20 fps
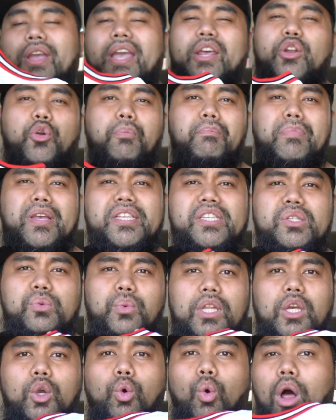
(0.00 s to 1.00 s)
a hit or miss
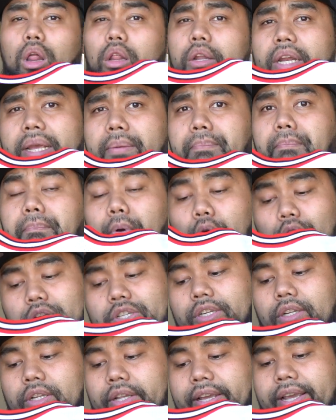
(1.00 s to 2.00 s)
with the quality.
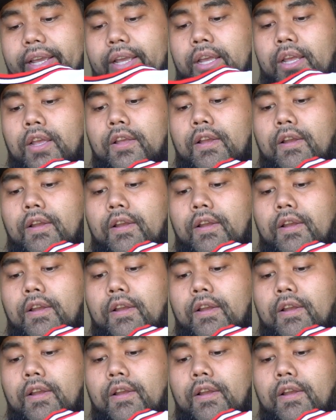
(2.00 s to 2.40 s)
Personally,